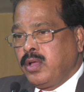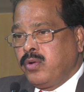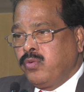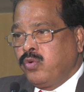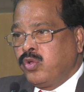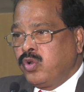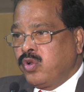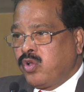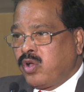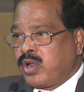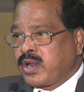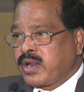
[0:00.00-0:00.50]

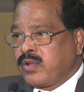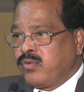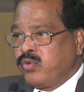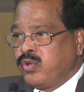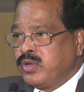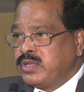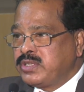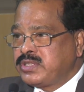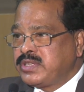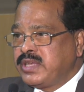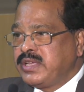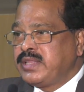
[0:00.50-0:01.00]
We will, we
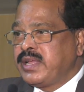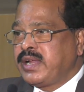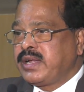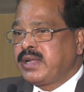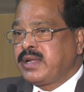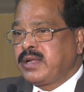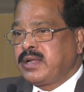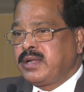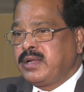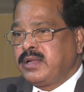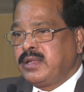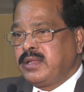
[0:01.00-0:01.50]
will see
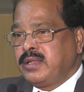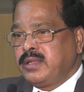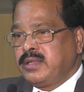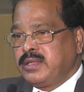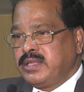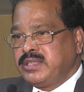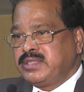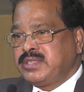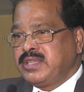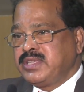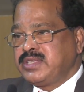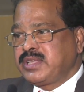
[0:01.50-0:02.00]
that
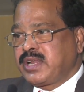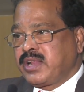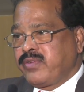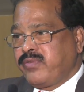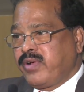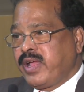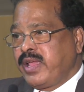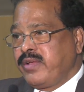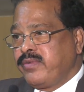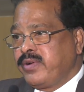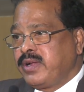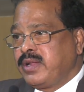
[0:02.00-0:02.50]
this is
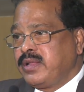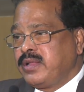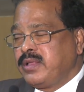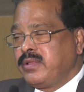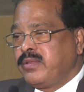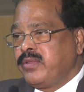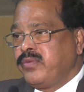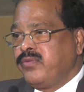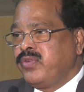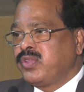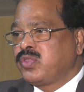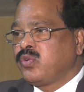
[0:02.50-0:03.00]
revived
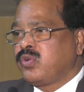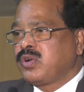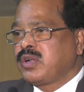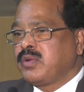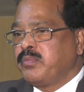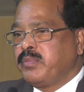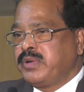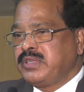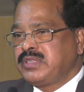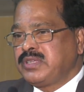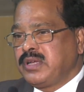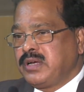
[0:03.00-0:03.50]

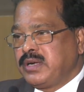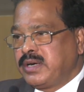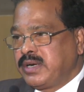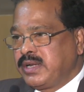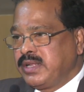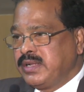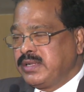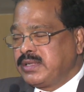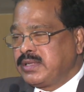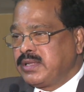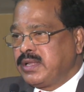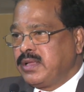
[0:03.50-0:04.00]
without much
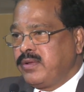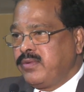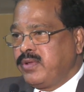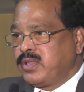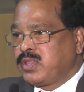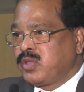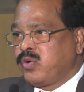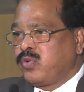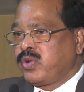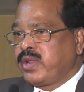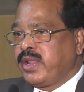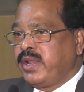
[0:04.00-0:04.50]
hurdles,
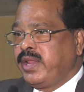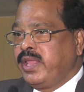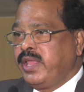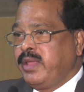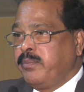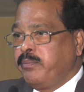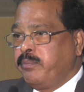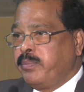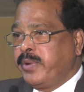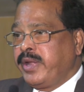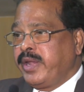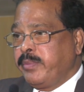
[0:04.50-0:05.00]
without any
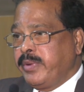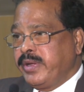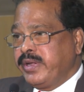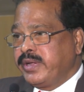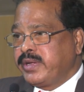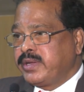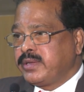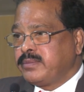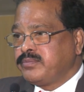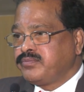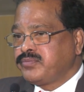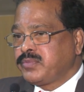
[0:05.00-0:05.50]

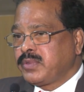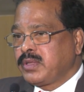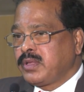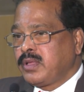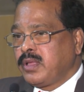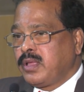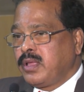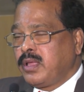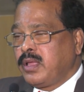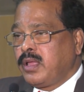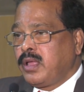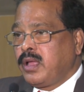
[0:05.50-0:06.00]
impediment.
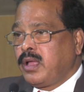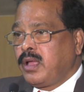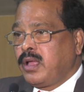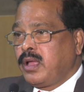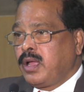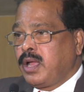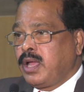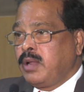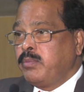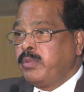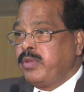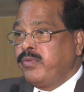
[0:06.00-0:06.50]

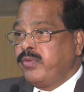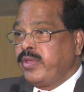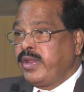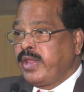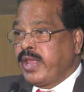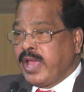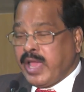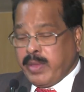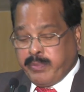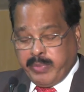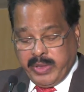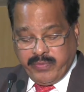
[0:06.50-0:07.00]
I'll be very
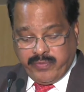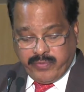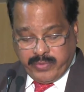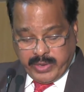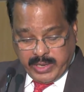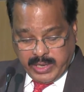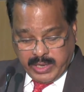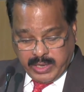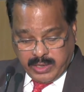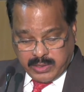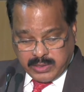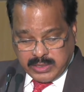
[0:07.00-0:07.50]
happy if,
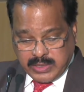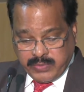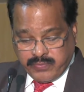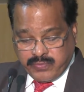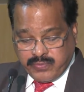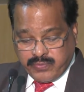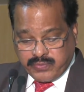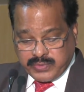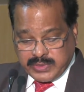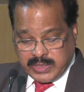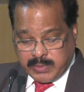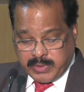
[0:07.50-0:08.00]
if
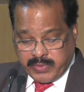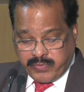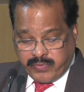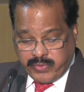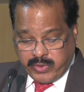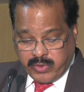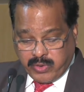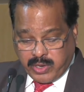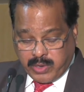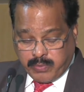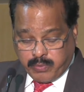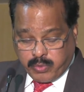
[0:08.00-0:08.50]
some of
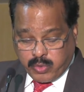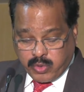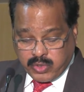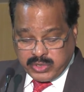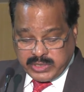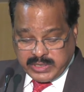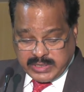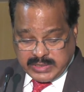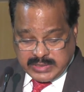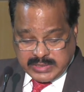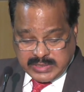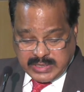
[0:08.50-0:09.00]
you
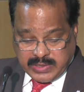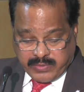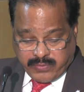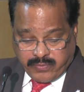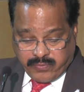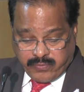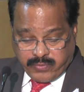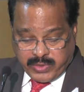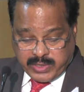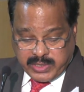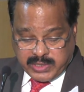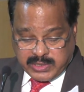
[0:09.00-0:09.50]
approach us
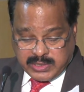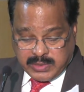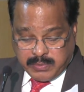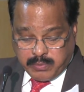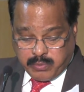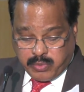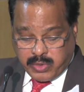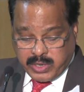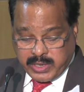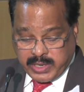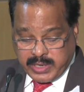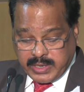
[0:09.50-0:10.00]
for this
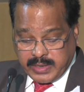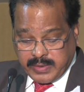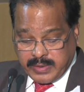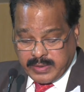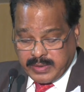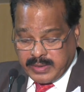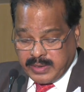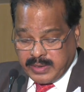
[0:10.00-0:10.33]
important